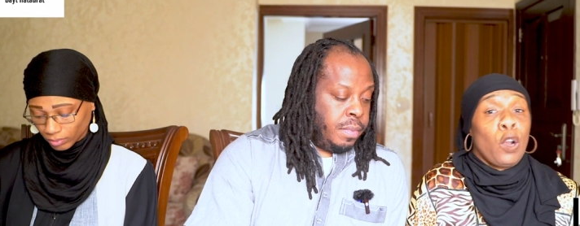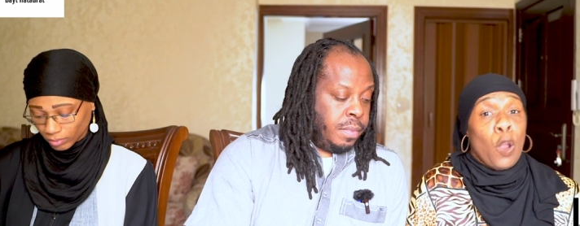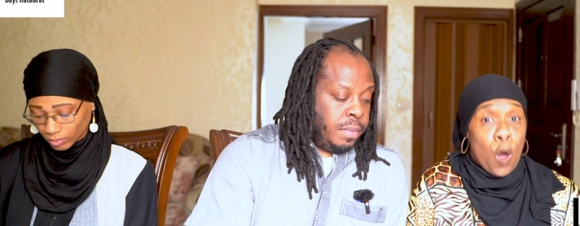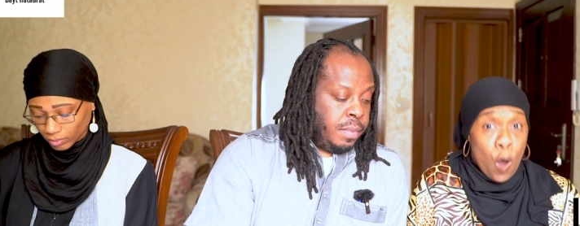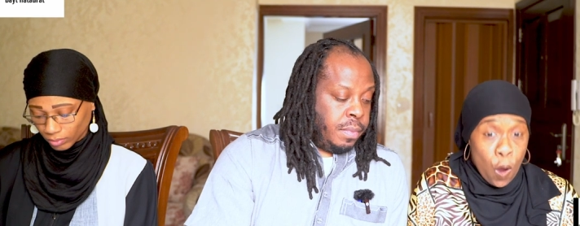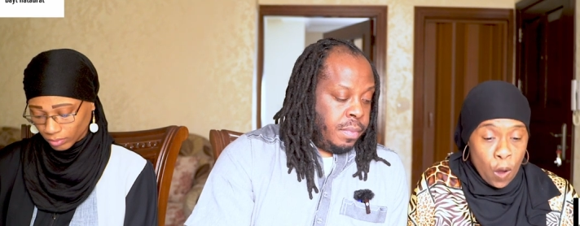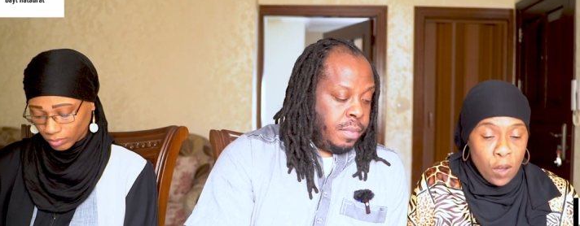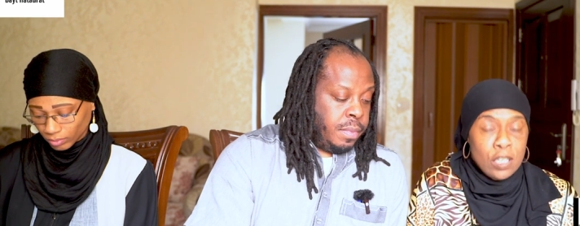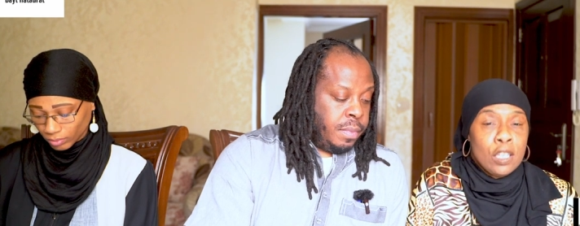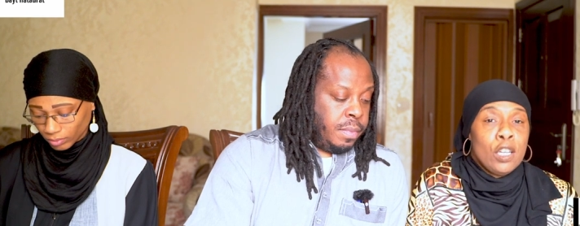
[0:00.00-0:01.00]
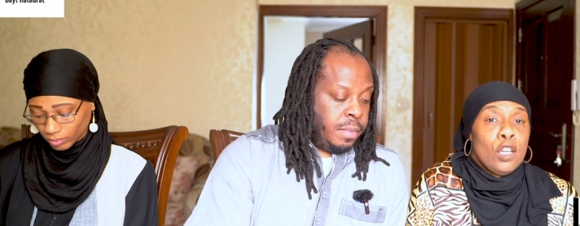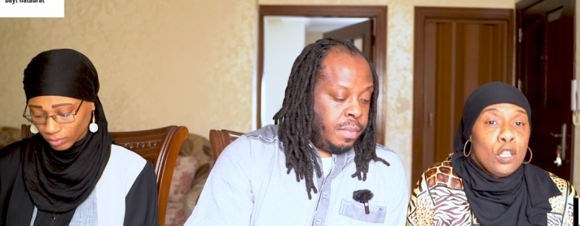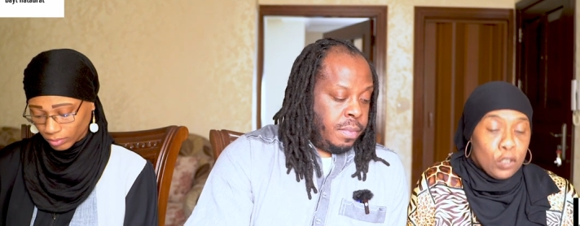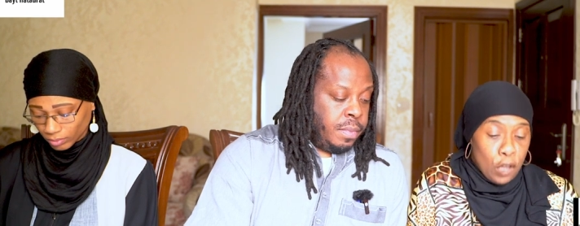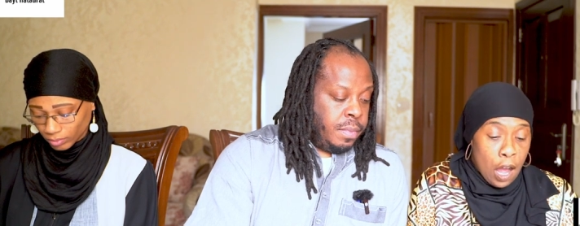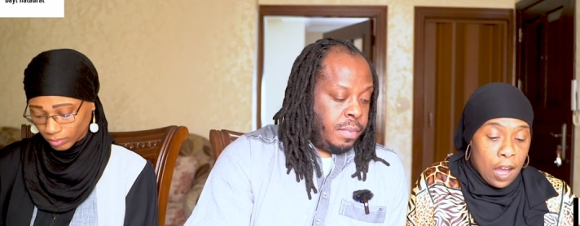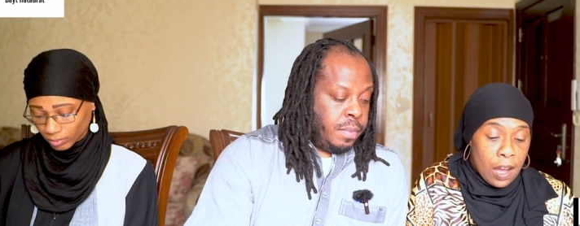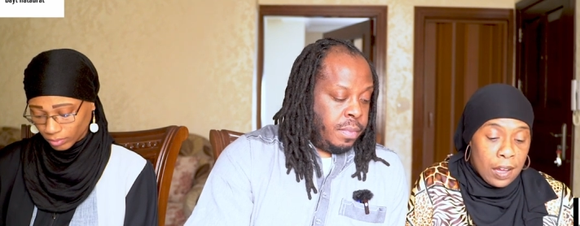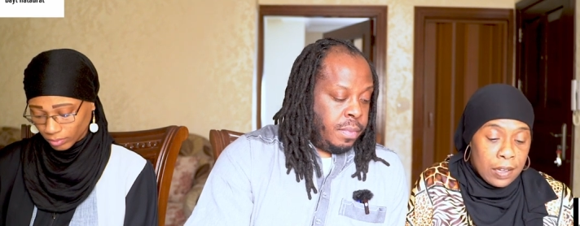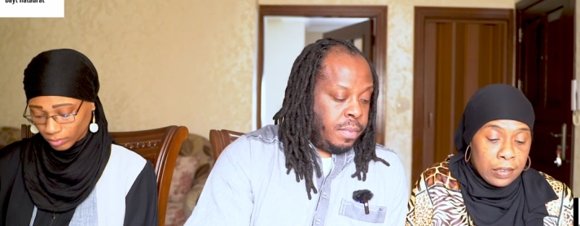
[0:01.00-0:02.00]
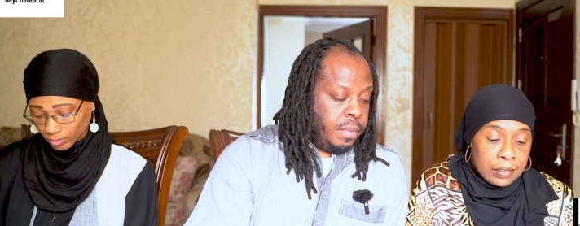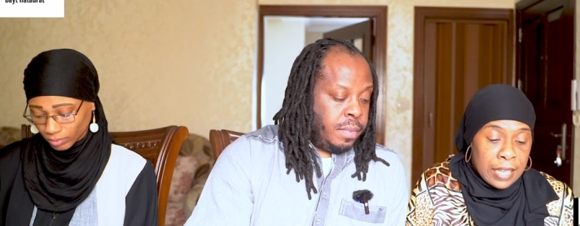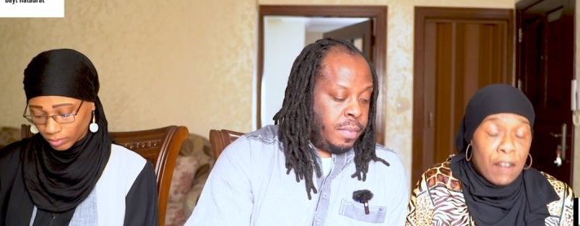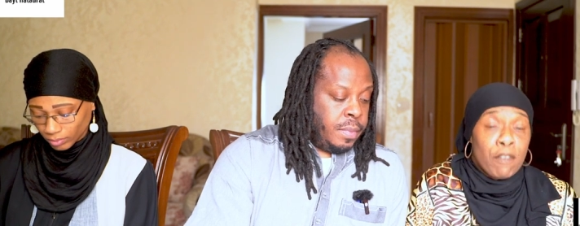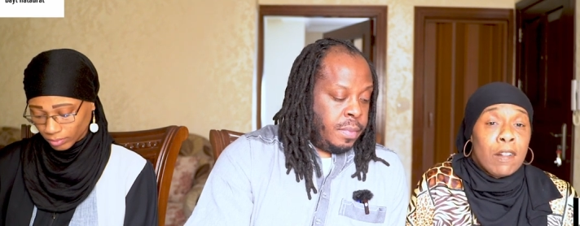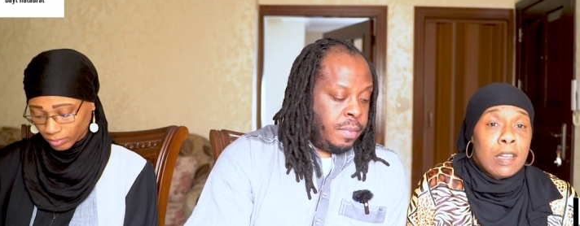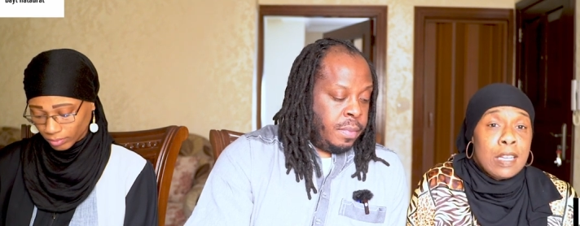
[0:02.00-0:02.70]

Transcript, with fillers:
Speaker 1: law uh, that